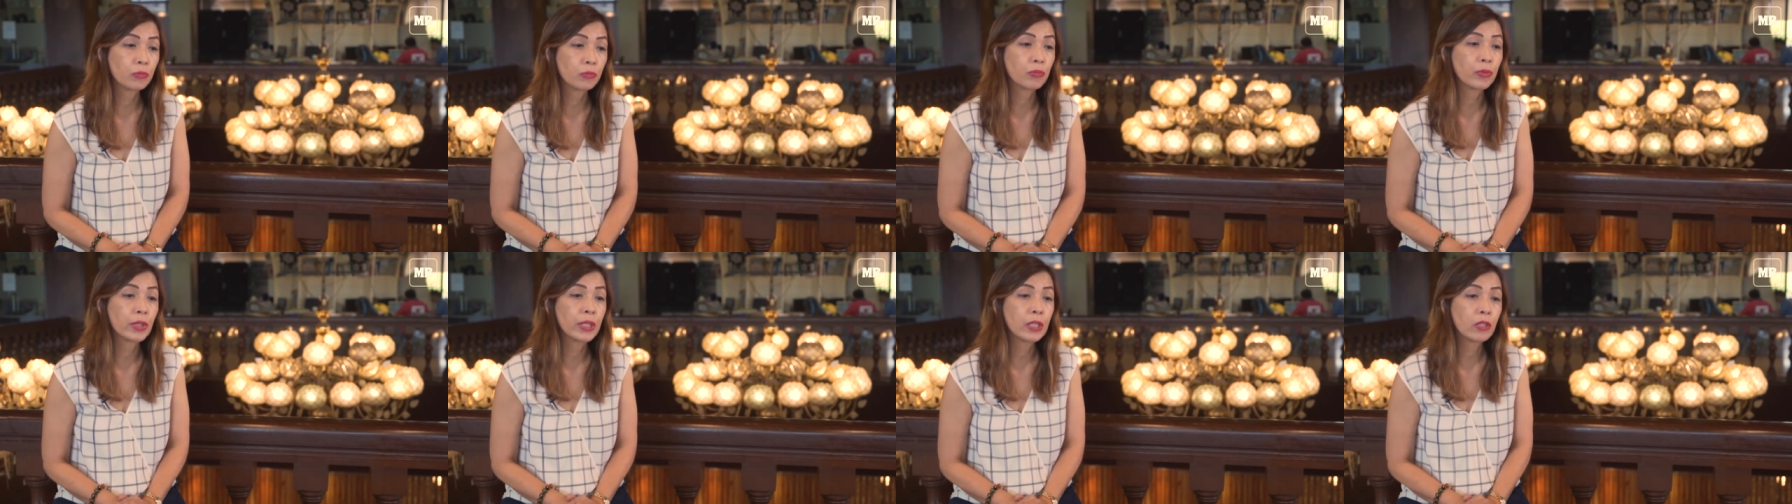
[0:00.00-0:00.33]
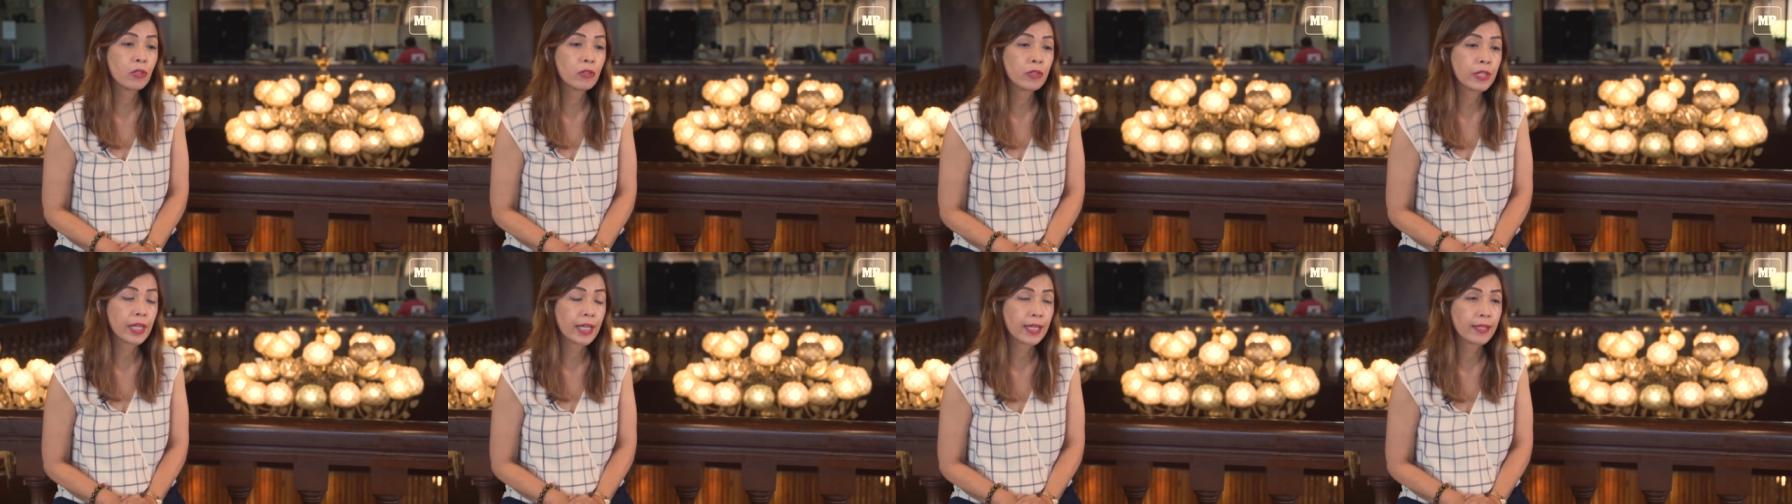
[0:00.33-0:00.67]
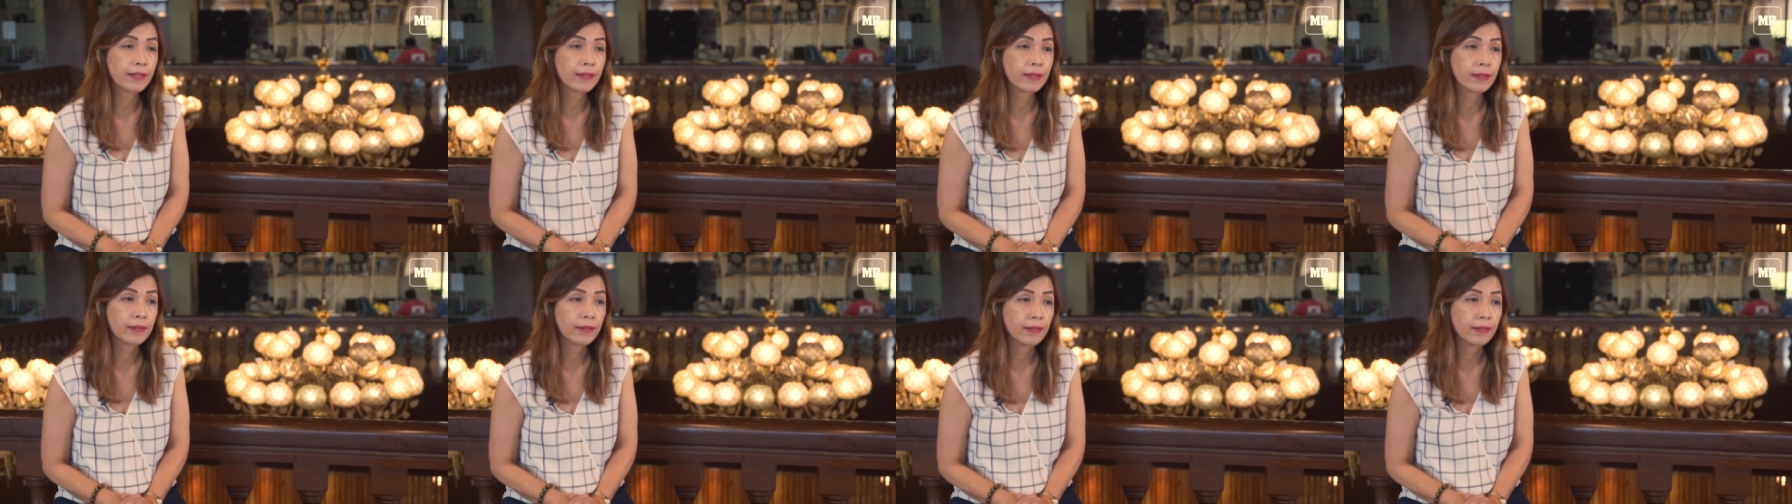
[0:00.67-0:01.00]

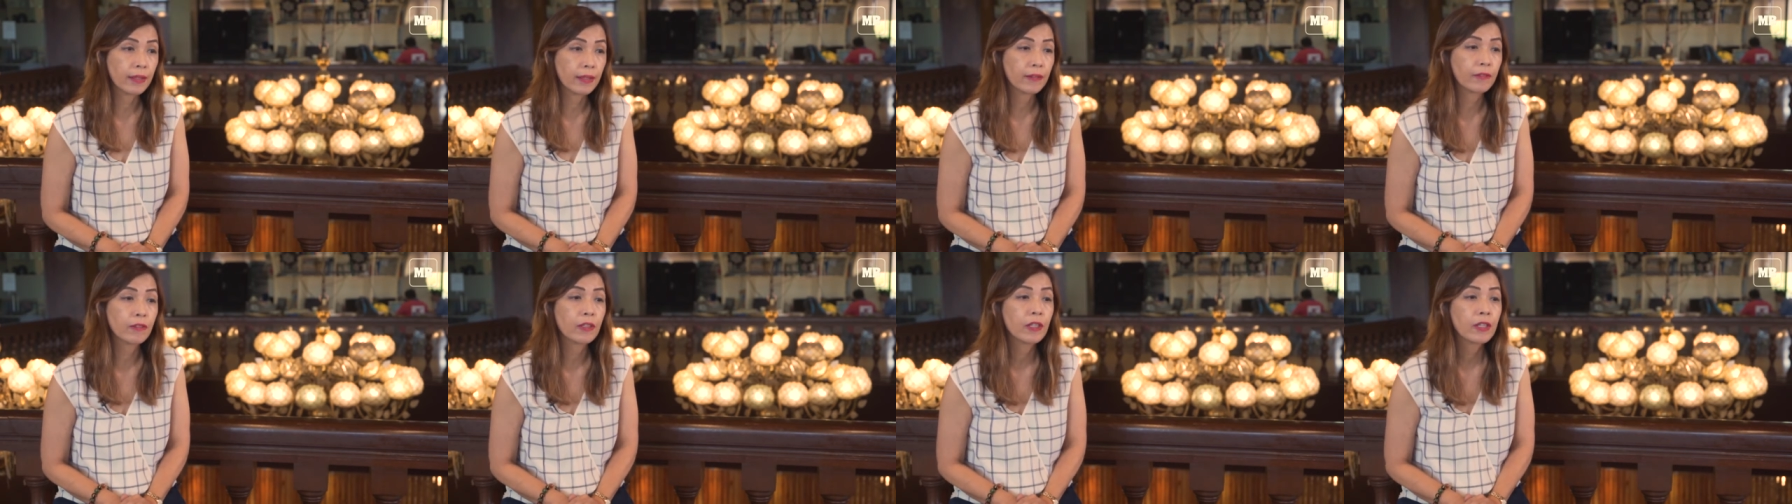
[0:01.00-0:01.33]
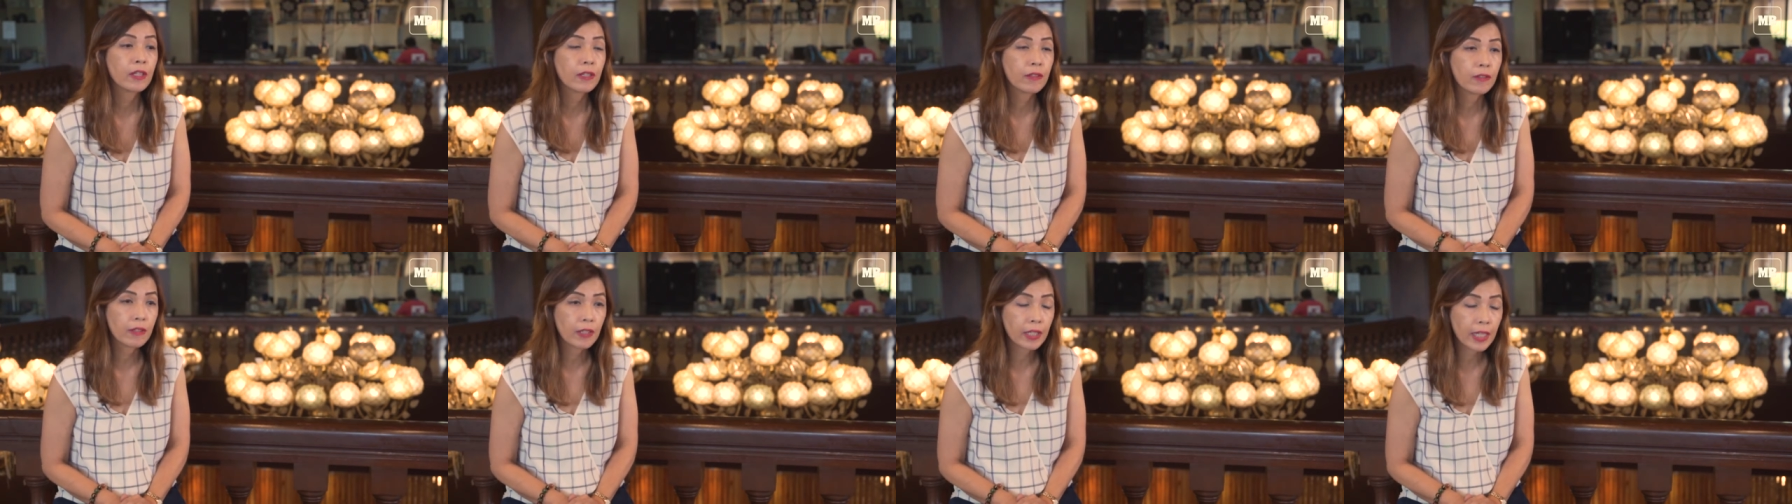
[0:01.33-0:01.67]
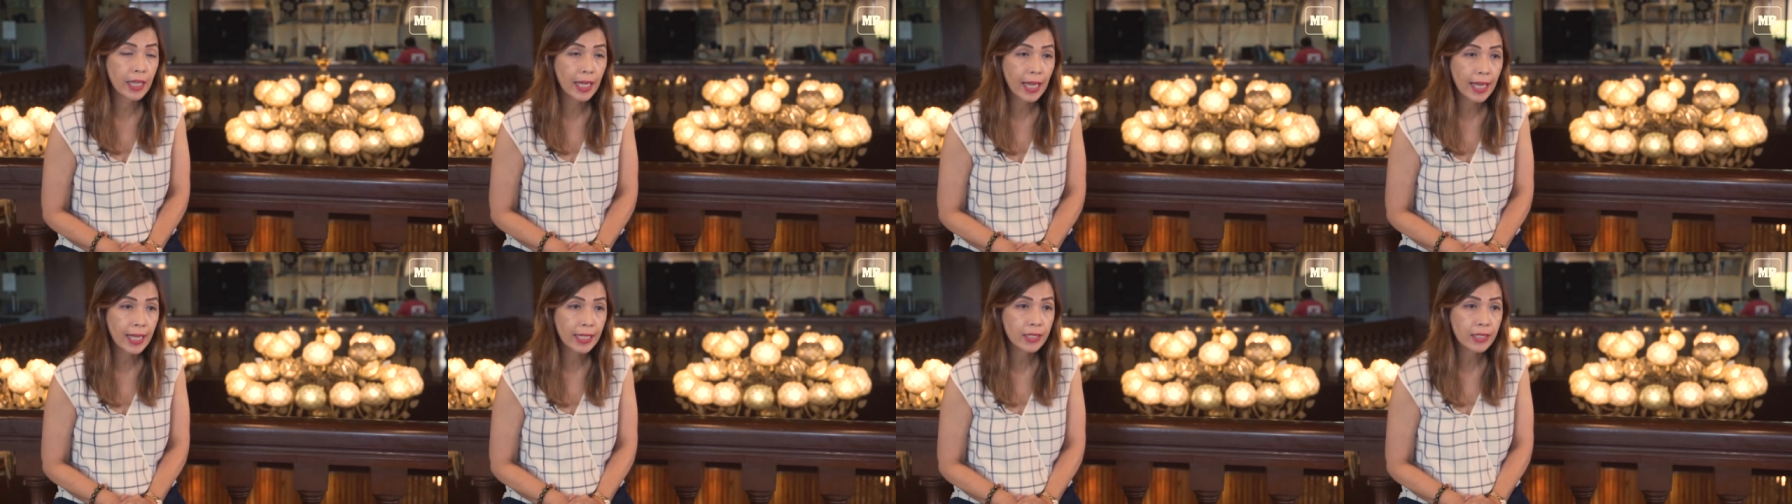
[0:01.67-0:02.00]
relocated the
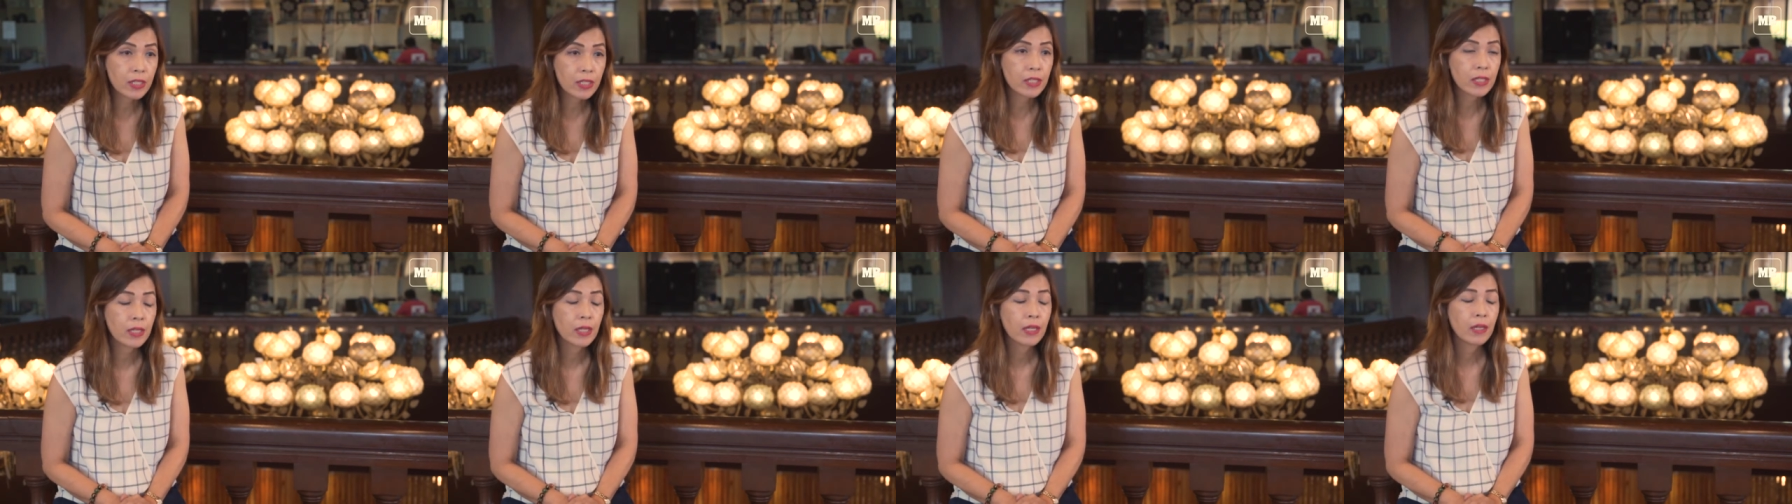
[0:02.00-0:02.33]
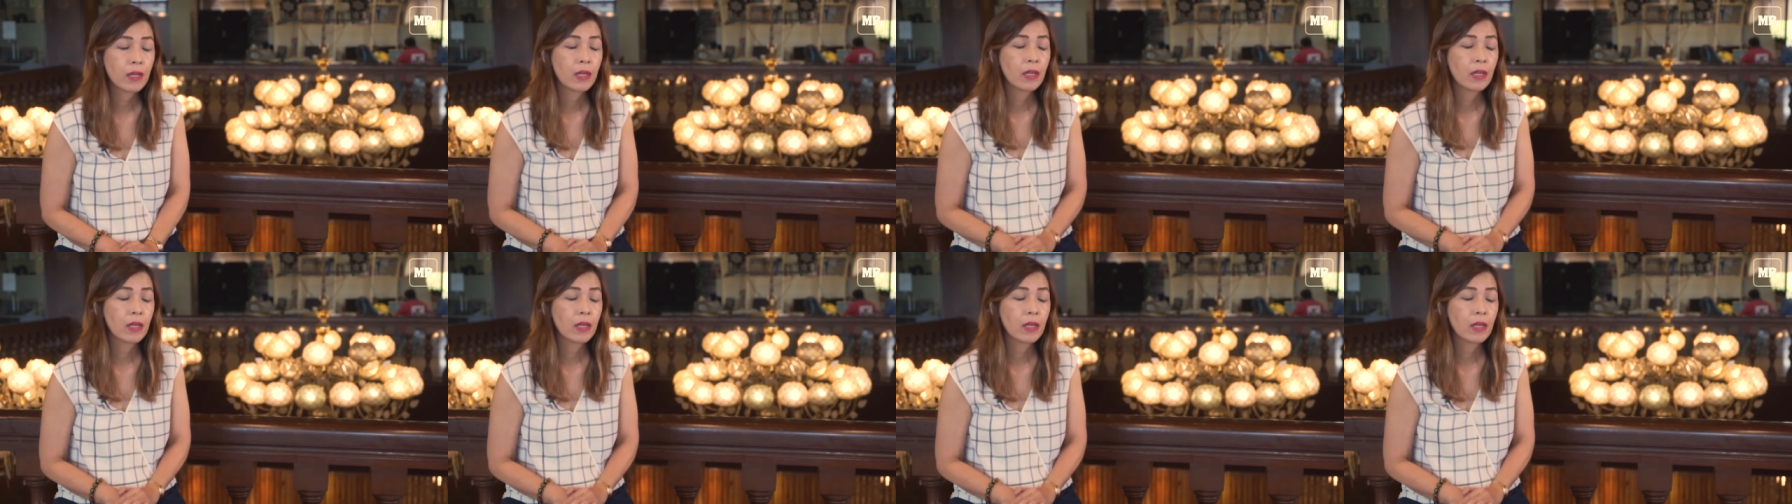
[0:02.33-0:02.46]
cats